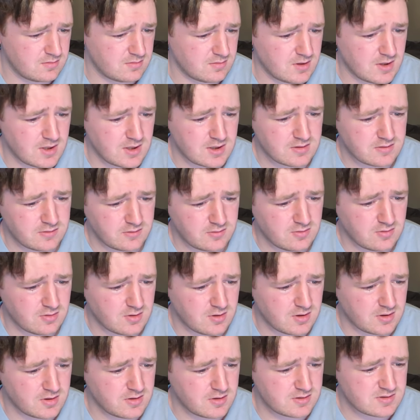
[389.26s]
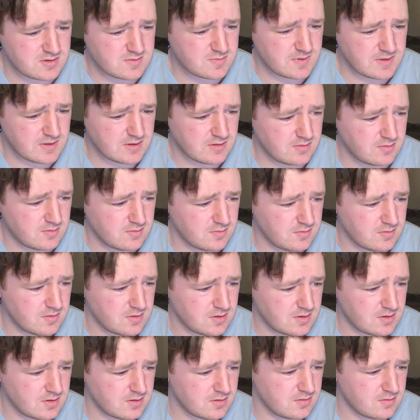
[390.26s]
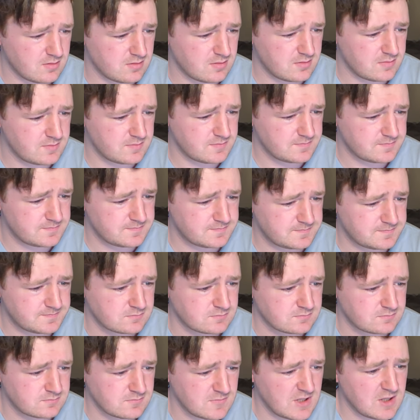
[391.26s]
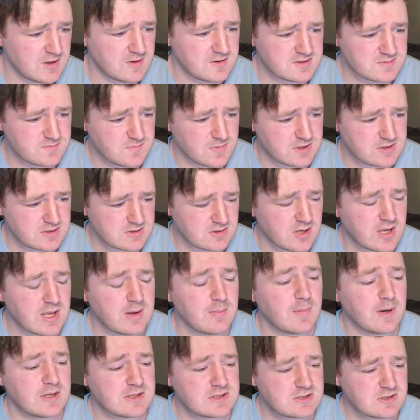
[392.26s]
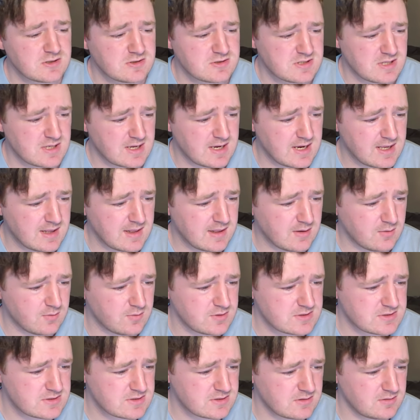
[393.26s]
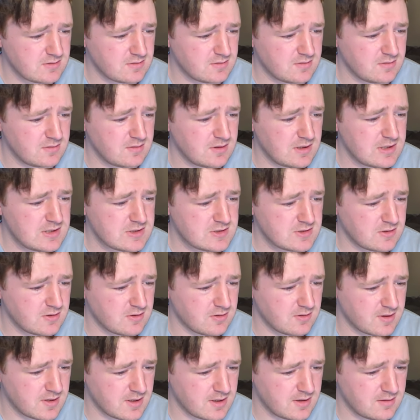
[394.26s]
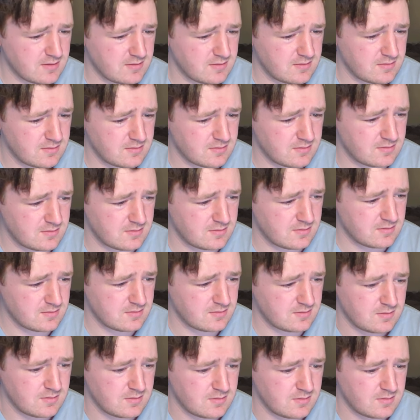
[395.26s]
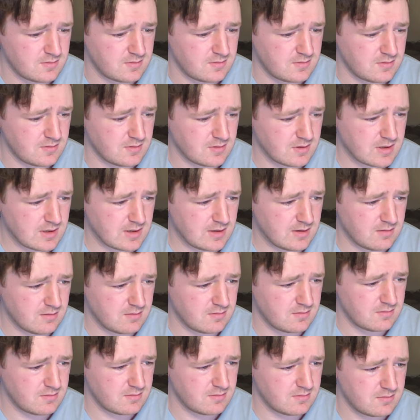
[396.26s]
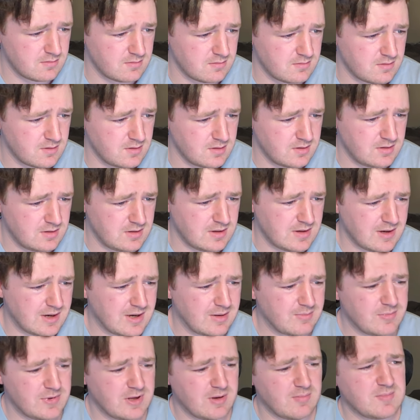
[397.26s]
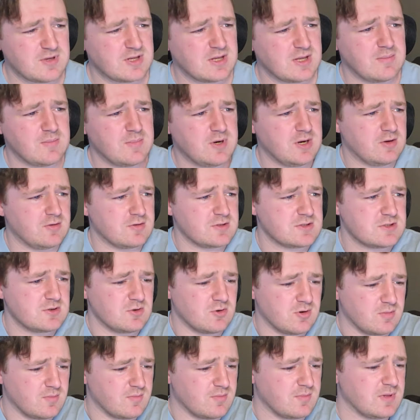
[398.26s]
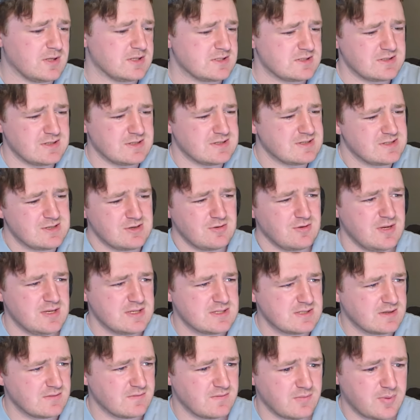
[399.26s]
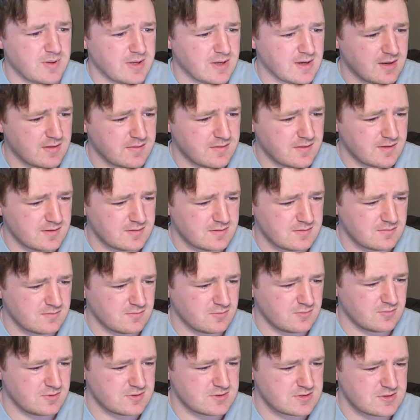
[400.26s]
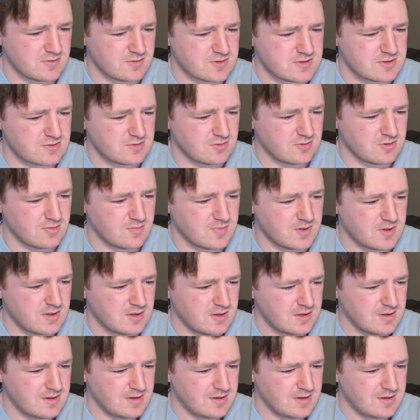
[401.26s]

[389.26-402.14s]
Lachlan Crocker's been out. Yeah. Yeah, there's okay, Munster's the guy that was injured. Okay. Okay. Yeah, I'm gonna go Storm. It's too easy of a pick, I think. We'll just go Storm.